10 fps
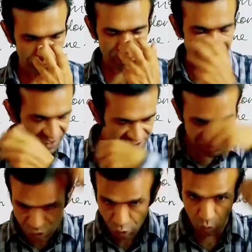
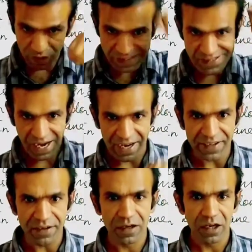bandages over his
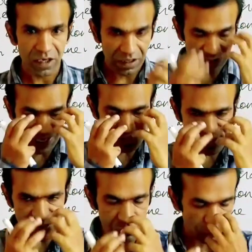head,
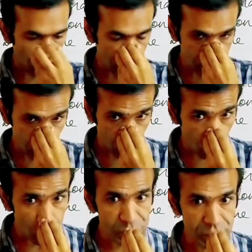glasses, false
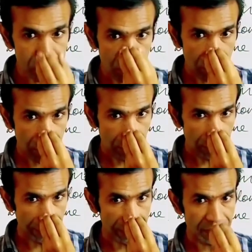nose,
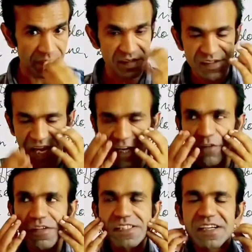and
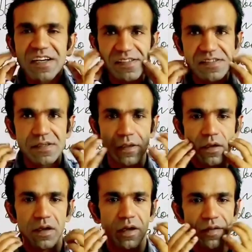side whiskers.
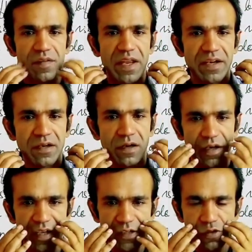
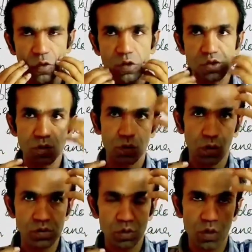Then he has
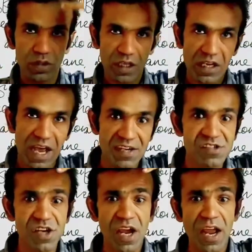also got a
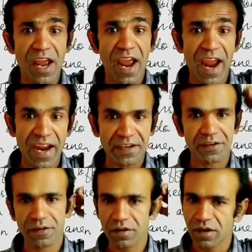large
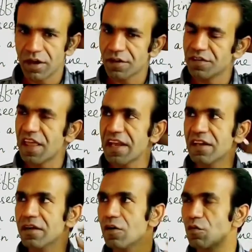hat.
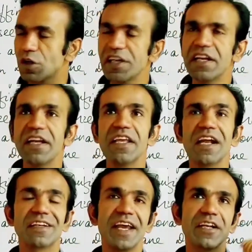Then what he did, he
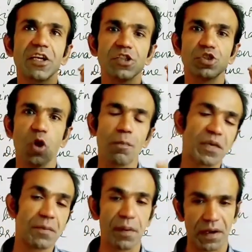attacked a
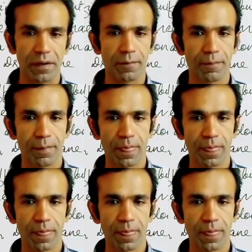shopkeeper